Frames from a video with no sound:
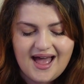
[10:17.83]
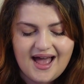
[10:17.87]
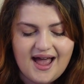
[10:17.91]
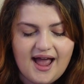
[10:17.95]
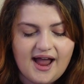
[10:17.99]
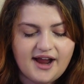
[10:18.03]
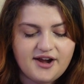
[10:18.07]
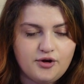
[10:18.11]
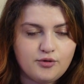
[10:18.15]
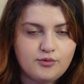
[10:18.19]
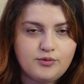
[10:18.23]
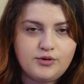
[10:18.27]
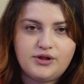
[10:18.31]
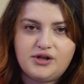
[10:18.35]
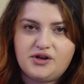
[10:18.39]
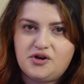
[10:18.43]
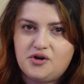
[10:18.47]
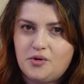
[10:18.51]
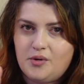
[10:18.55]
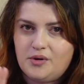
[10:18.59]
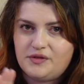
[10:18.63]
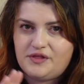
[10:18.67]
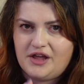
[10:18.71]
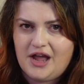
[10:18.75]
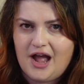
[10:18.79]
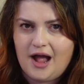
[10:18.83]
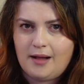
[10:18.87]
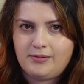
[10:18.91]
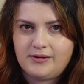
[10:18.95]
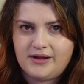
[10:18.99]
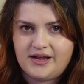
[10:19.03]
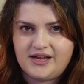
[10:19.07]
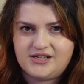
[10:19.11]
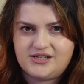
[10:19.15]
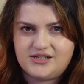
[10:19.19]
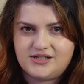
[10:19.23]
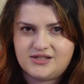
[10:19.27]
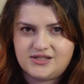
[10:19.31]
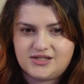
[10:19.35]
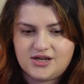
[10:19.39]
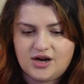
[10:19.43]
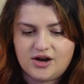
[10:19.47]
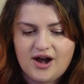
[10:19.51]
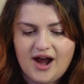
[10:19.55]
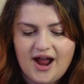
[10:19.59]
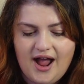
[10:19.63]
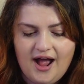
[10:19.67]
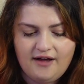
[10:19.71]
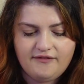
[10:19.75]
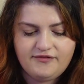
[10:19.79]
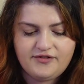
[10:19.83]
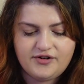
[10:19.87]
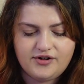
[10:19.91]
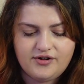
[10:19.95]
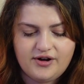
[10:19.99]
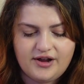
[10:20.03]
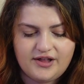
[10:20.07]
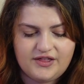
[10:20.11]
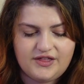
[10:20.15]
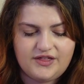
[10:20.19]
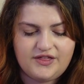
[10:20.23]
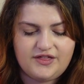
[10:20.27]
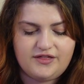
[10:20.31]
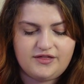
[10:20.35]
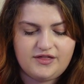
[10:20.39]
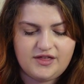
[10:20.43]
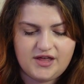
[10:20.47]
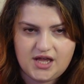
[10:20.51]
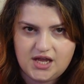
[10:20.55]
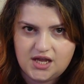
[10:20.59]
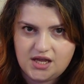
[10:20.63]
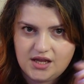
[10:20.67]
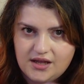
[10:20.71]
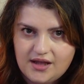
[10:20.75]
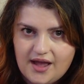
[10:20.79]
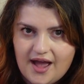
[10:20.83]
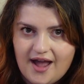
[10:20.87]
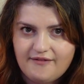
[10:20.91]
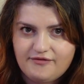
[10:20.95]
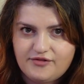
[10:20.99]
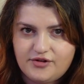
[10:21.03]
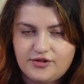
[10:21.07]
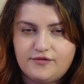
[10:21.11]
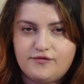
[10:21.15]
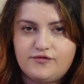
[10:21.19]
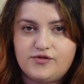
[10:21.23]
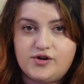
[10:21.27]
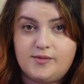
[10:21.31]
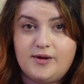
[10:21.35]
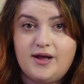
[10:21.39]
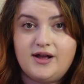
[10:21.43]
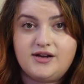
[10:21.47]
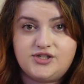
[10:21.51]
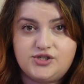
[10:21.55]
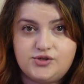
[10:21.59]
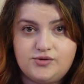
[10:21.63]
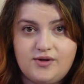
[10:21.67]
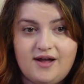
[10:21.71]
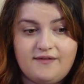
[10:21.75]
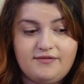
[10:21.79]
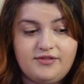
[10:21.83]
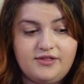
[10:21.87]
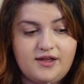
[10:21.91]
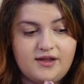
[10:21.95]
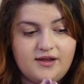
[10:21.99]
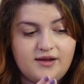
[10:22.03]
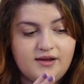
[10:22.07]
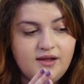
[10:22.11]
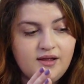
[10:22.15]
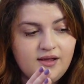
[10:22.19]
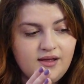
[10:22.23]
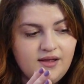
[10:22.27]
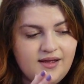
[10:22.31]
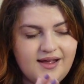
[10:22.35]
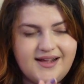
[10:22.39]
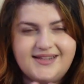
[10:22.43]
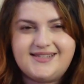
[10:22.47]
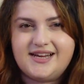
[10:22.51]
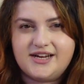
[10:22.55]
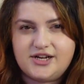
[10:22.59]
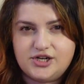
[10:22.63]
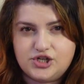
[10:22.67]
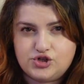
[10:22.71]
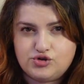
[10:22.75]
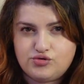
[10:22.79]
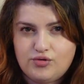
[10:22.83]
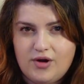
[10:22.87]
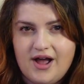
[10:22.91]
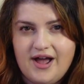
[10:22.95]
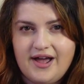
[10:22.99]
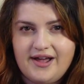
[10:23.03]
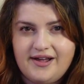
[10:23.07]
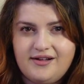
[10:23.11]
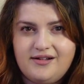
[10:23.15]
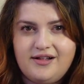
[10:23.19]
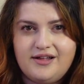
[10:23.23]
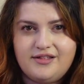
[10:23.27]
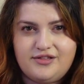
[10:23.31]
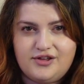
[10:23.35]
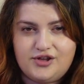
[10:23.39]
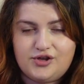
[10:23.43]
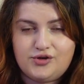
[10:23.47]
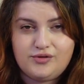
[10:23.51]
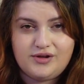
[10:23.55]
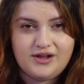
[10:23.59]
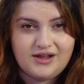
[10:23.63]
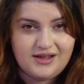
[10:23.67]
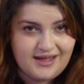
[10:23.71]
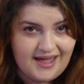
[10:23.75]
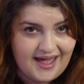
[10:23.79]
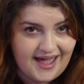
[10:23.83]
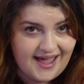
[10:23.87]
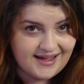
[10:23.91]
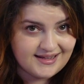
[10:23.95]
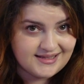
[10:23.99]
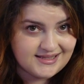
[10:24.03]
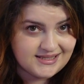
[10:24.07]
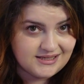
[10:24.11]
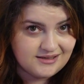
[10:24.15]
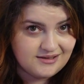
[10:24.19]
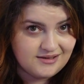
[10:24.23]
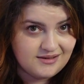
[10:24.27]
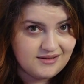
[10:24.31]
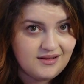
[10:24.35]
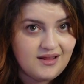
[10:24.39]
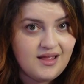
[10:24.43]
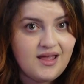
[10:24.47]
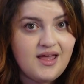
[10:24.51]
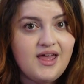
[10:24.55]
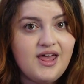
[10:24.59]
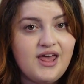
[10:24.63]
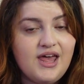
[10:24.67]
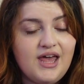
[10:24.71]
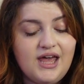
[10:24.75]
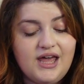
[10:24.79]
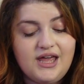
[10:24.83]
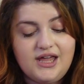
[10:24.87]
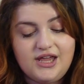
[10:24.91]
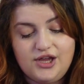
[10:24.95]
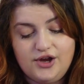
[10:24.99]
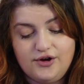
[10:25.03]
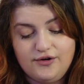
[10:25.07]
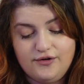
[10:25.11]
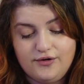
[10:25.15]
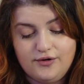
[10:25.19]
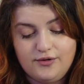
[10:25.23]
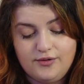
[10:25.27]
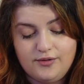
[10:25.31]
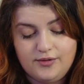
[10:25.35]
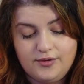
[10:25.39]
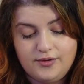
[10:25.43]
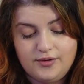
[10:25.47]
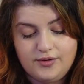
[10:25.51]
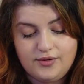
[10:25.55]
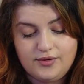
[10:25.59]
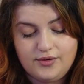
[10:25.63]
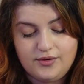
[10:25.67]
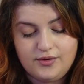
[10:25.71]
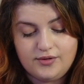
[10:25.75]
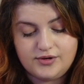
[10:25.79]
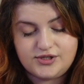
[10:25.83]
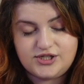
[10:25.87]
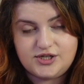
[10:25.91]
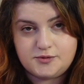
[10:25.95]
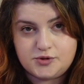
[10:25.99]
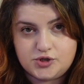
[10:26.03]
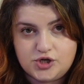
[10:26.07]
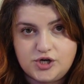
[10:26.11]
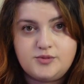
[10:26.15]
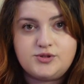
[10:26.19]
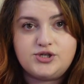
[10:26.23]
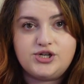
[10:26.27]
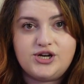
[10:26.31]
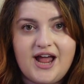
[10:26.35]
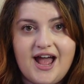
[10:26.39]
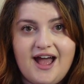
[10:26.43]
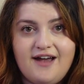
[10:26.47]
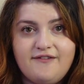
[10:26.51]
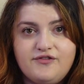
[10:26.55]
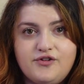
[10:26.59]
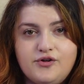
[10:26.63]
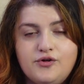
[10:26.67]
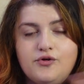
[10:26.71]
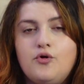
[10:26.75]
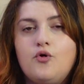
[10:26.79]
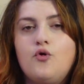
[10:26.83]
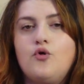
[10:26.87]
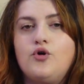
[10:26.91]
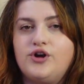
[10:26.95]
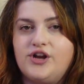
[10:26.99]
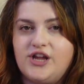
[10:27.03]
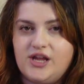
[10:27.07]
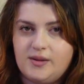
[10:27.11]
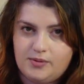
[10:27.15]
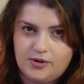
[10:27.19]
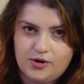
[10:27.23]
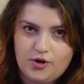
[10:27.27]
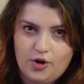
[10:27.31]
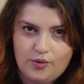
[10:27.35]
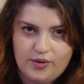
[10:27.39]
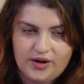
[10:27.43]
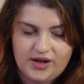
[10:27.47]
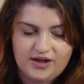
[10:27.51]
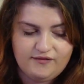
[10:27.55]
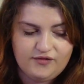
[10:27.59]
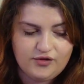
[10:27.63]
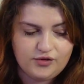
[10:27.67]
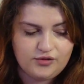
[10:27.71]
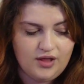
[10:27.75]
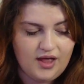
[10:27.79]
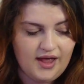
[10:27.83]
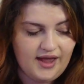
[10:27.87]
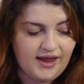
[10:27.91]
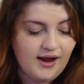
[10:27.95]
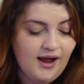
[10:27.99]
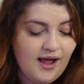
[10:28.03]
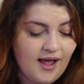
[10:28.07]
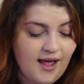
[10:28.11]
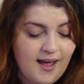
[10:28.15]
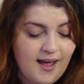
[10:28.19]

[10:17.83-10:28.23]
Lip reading: I don't really know what the obligations are after. I think after the free box you have it's like a trial. I think you can cancel your subscription after or keep it going if you'd like.